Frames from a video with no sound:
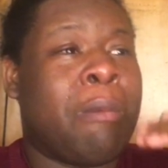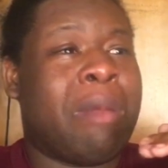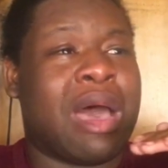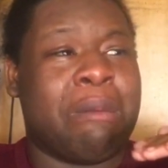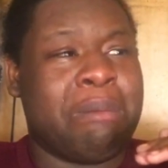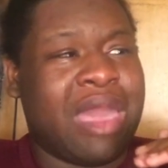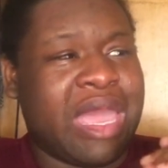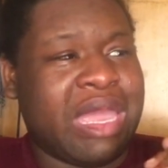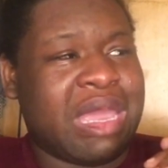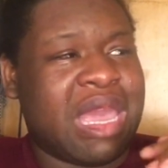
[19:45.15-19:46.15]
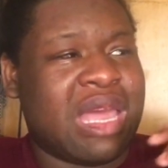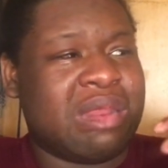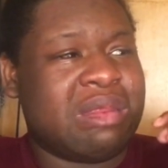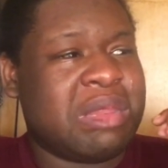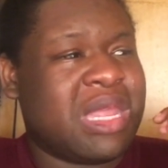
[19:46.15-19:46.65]
but me and
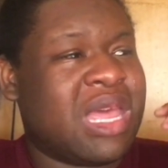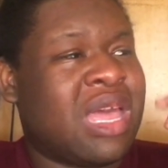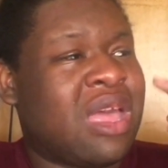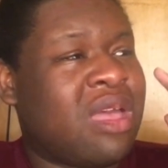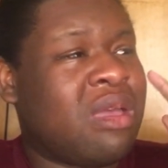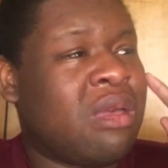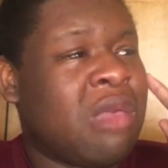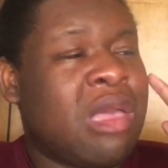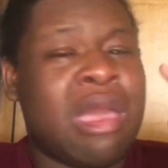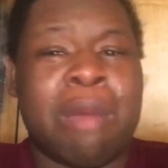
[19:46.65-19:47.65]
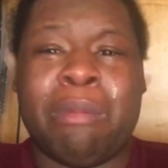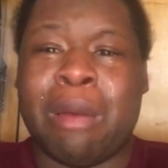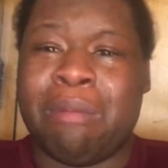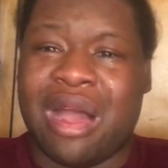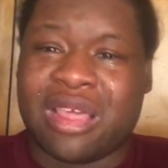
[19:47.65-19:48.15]

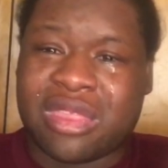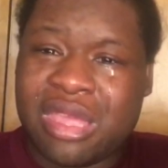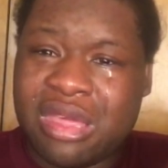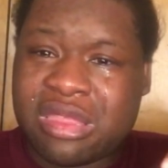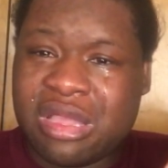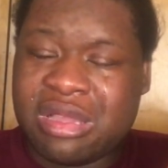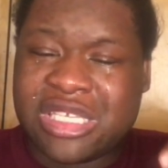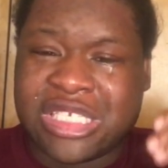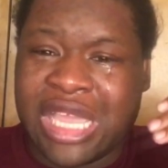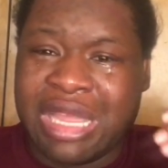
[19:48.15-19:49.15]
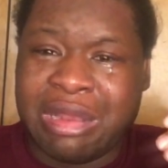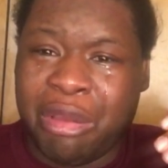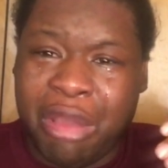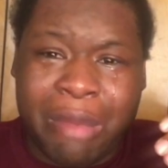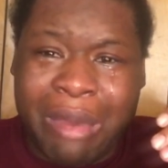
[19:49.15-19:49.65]
but my sister, she
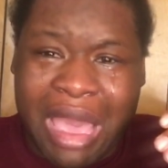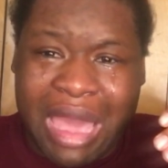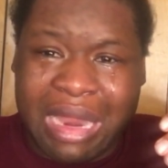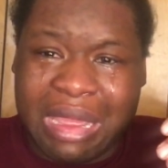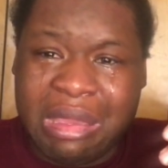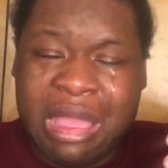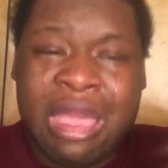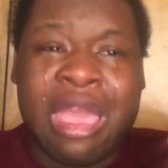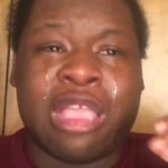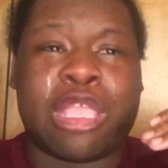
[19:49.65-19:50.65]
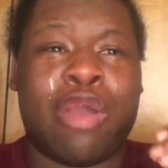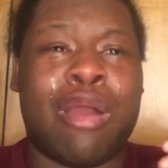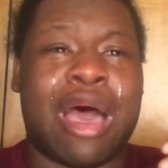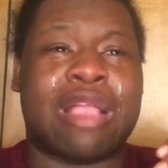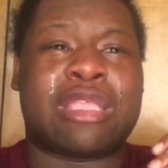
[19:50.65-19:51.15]
knew about it.
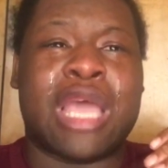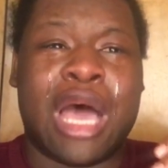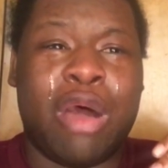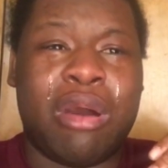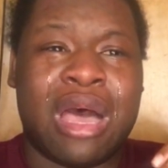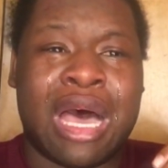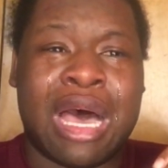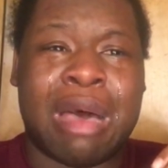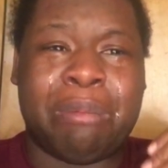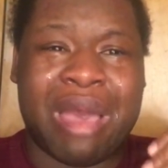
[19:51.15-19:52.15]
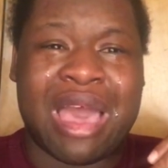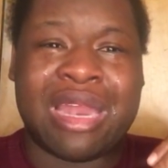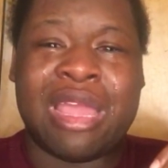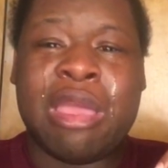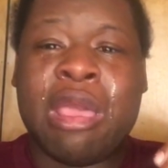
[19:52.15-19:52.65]
I told her about
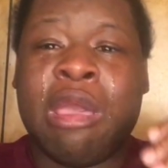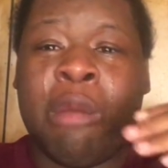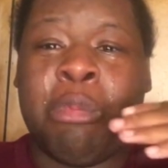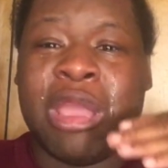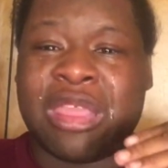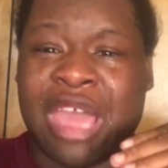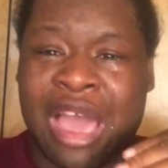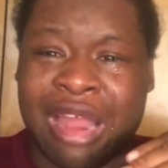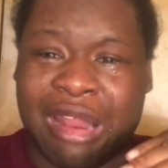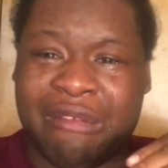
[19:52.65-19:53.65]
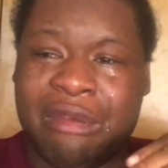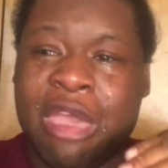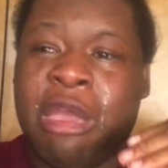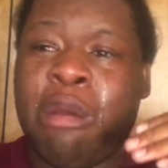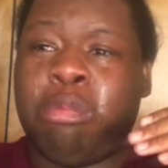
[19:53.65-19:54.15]
it. We sat
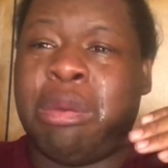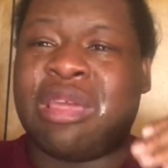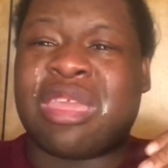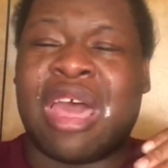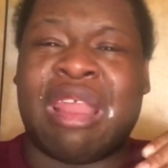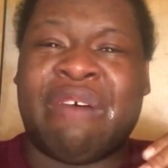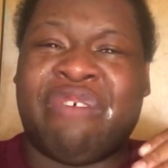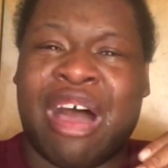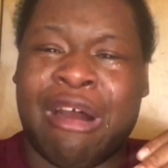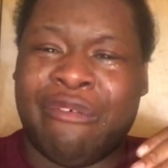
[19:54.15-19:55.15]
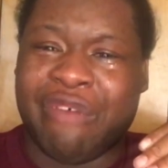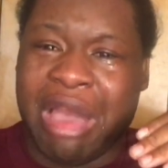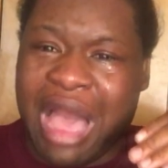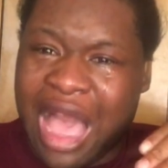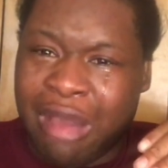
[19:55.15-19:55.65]
we sat on the phone
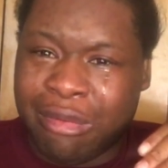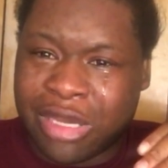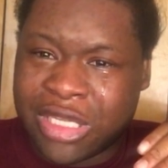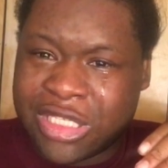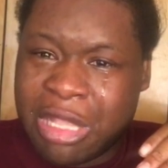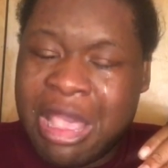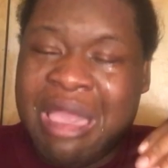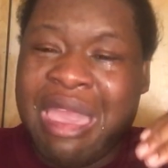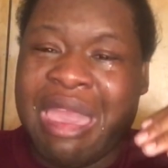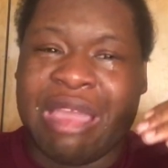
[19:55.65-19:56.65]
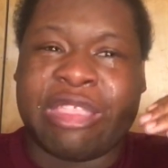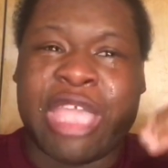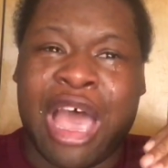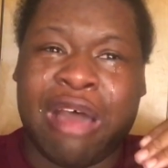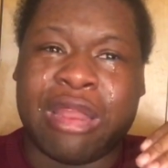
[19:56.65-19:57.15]
for hours and
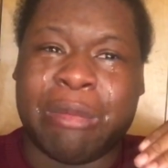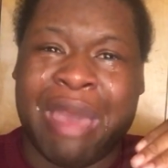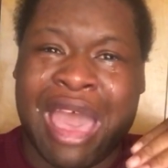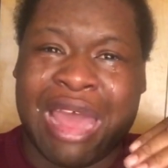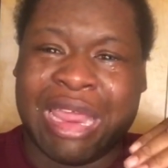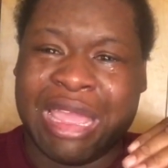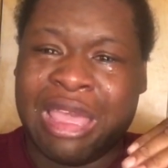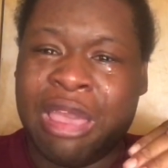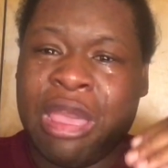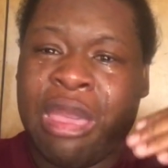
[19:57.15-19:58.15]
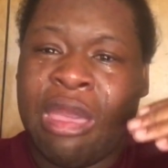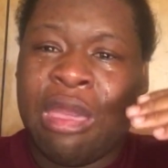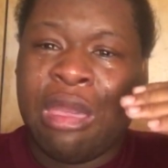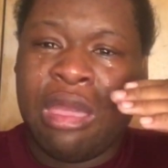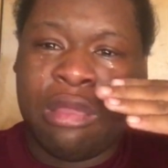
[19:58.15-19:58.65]
talked about it.
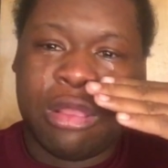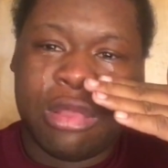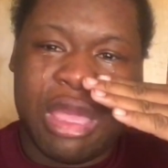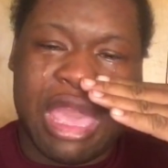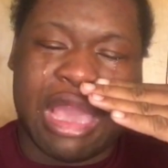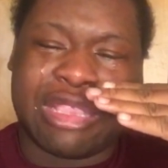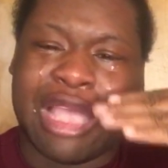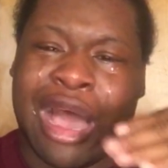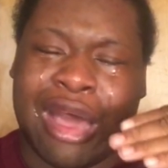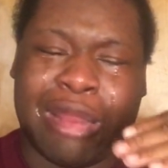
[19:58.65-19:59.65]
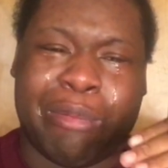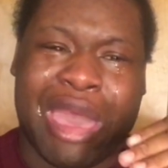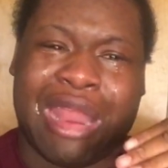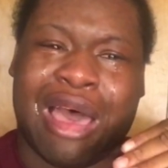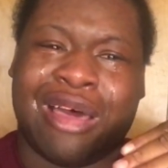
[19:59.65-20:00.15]
and talked
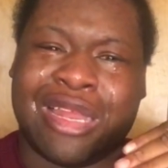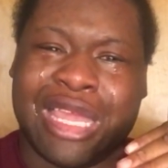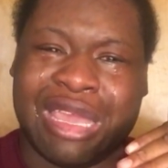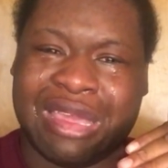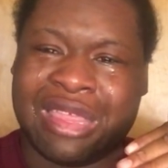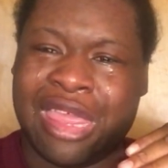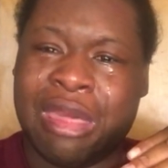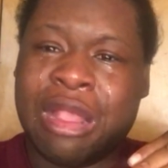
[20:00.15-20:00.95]
about all this.